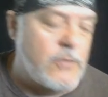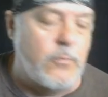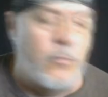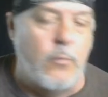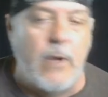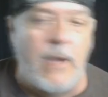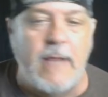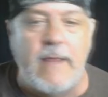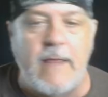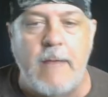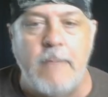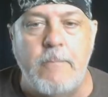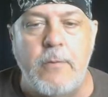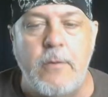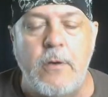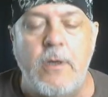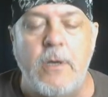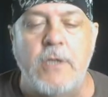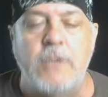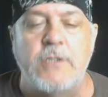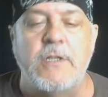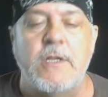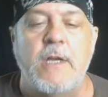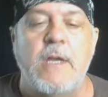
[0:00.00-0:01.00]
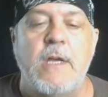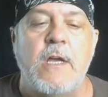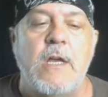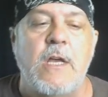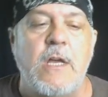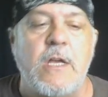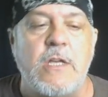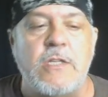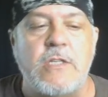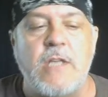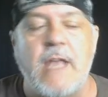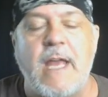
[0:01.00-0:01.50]
way they push.
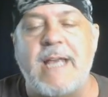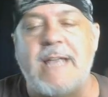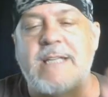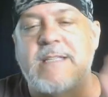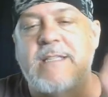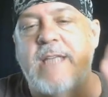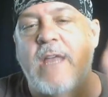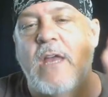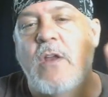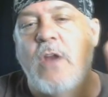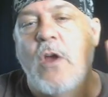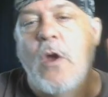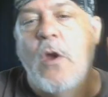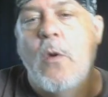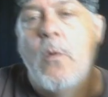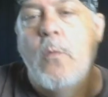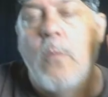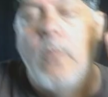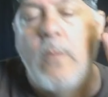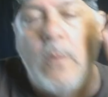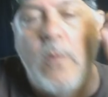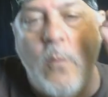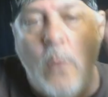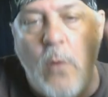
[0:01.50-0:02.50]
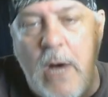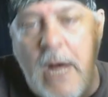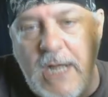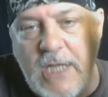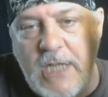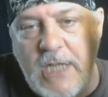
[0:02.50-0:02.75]
So like I said, when we watch